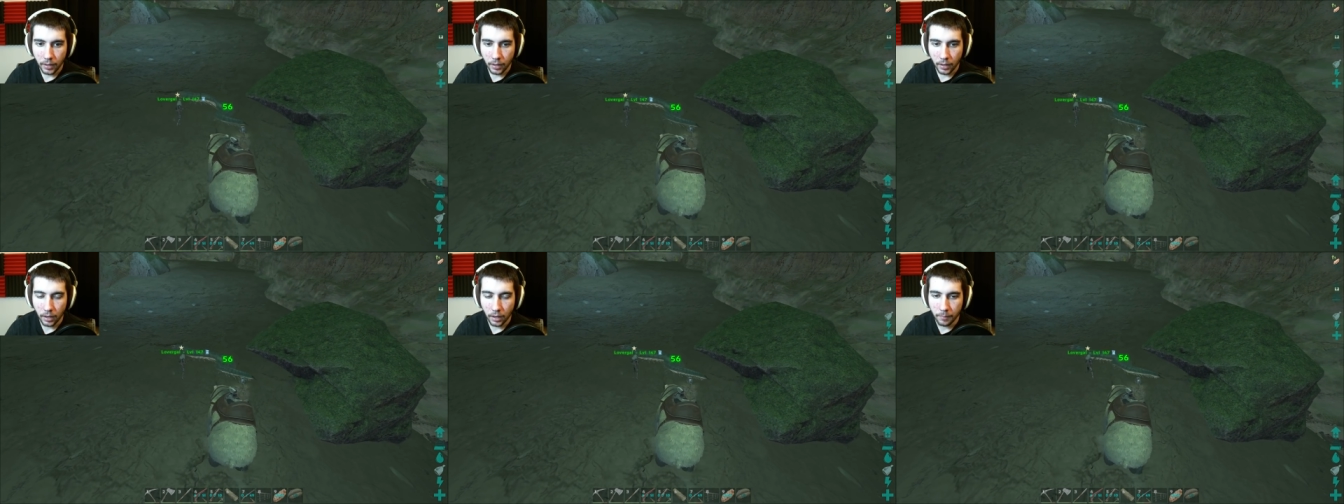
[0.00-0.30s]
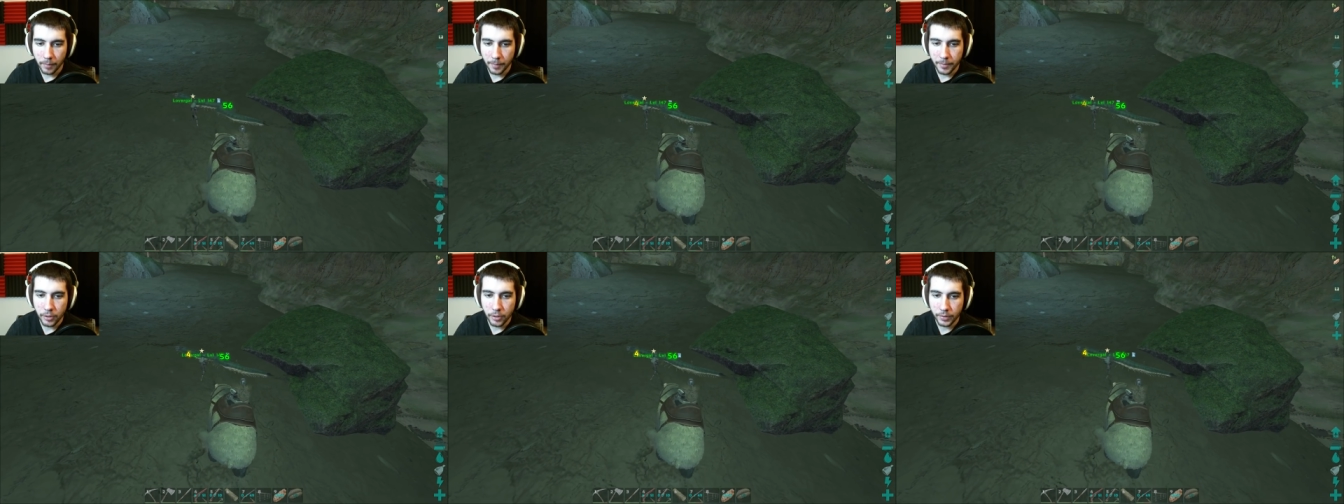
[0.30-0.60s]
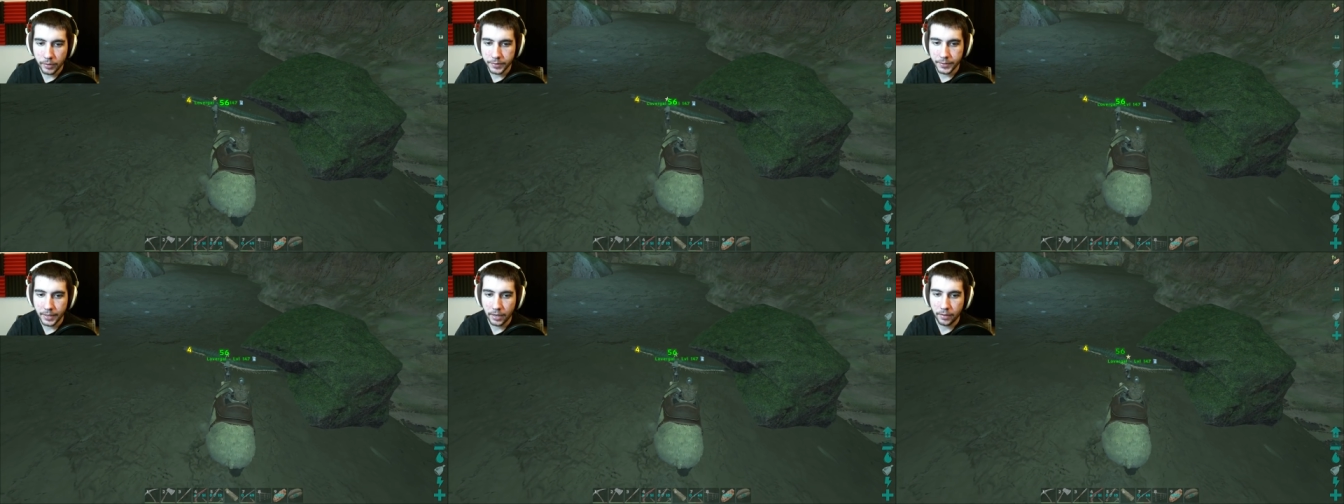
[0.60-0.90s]
Uh, maybe you
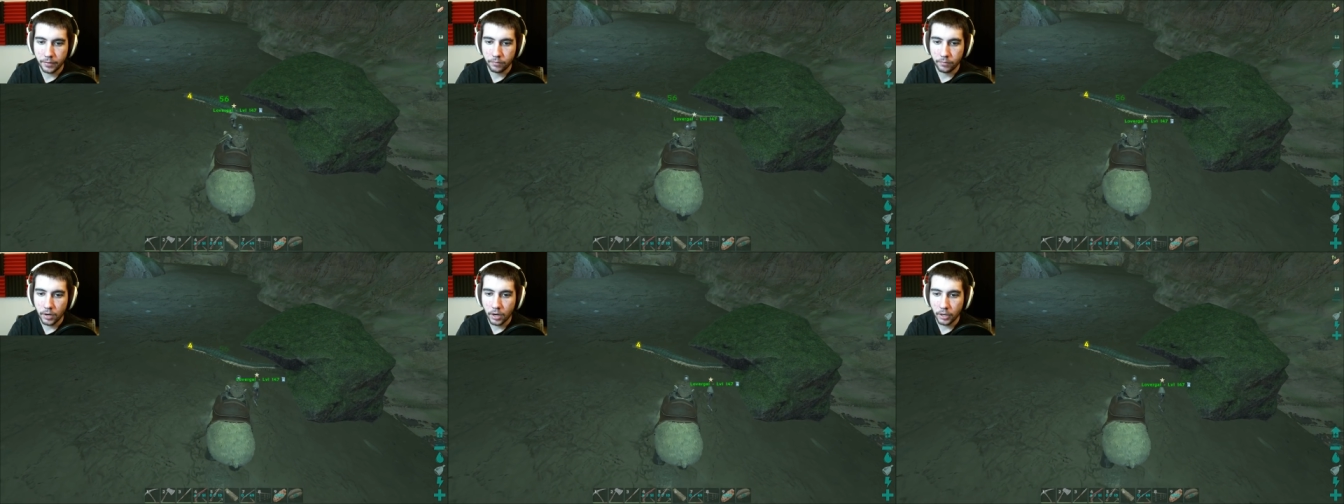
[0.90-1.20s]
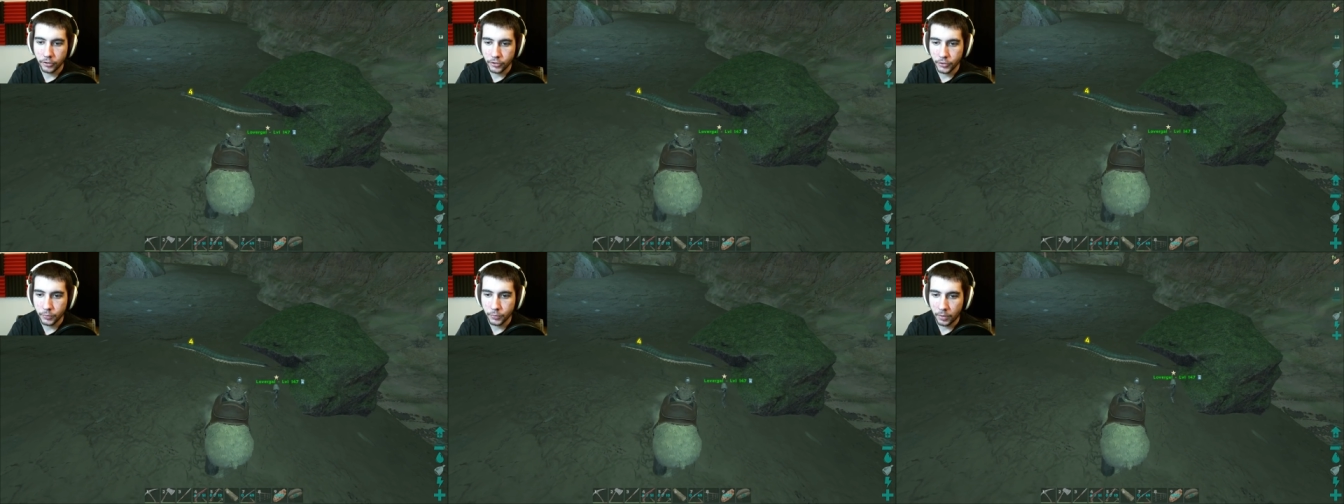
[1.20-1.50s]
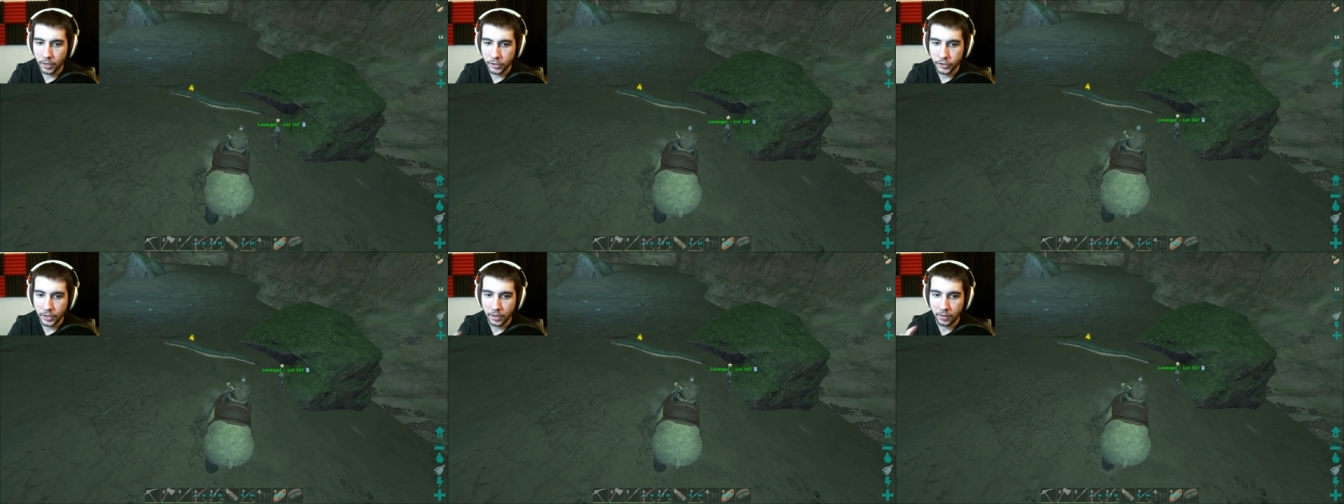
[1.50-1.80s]
can stand on the rock. Just
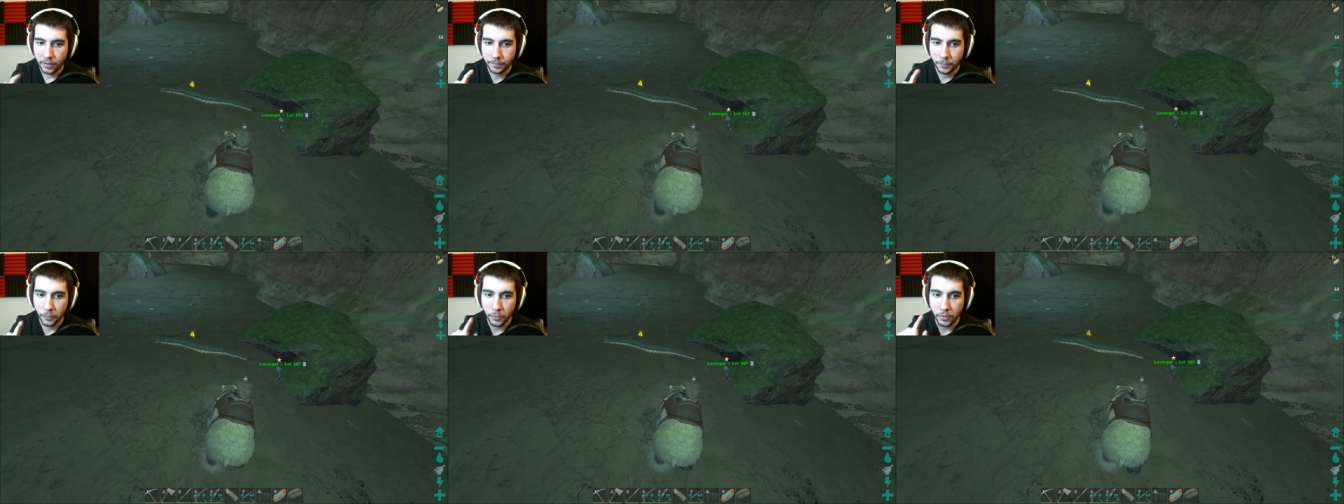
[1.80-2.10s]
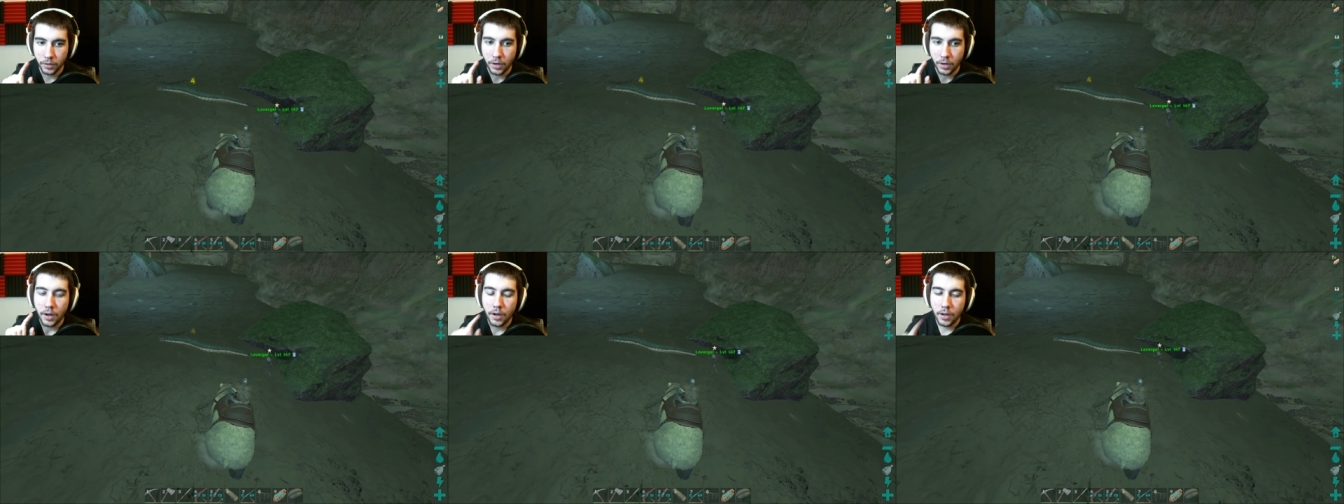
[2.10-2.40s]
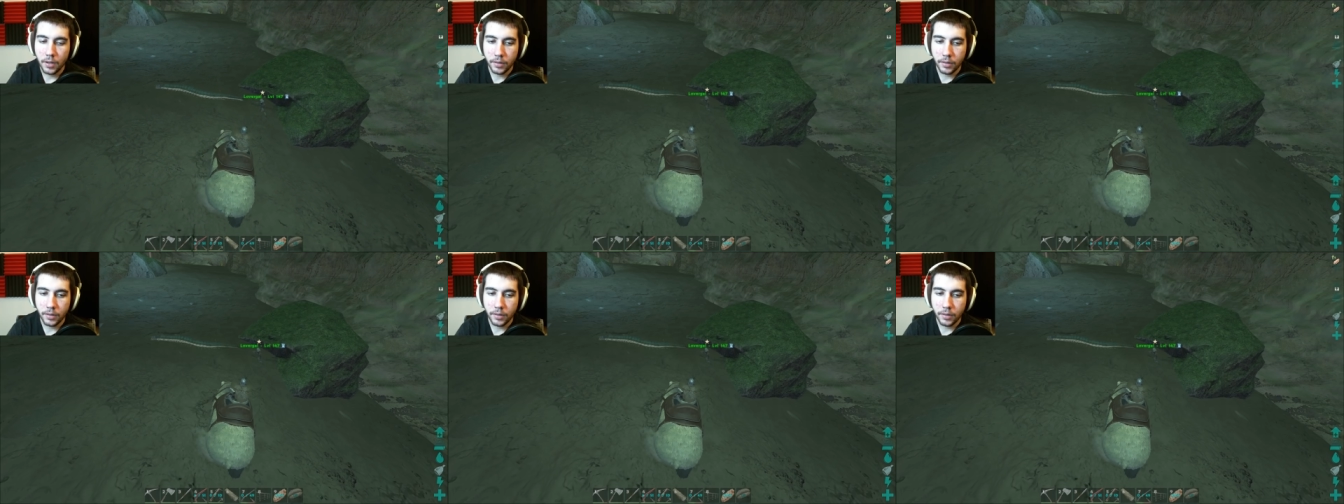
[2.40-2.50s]
watch out for